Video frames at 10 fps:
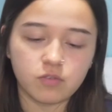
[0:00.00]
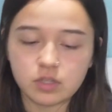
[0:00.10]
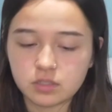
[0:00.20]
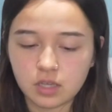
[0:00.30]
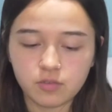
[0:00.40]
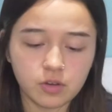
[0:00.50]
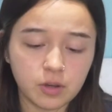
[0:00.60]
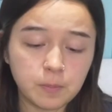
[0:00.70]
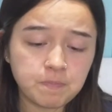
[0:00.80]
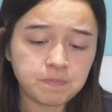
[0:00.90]

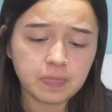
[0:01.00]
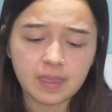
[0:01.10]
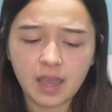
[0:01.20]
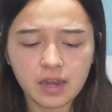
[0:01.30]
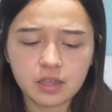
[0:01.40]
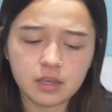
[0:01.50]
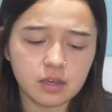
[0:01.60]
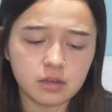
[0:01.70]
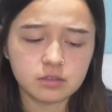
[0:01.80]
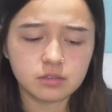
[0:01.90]
FunSaver. Anything
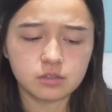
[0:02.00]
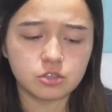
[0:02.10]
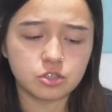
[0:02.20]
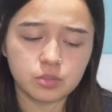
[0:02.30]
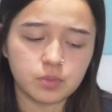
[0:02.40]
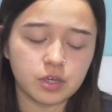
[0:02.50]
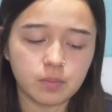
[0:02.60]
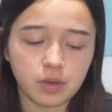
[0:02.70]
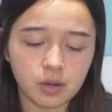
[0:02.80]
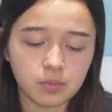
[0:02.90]
else should be
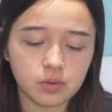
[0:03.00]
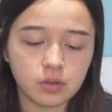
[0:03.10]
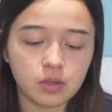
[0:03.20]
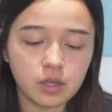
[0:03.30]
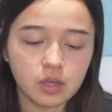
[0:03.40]
comparable.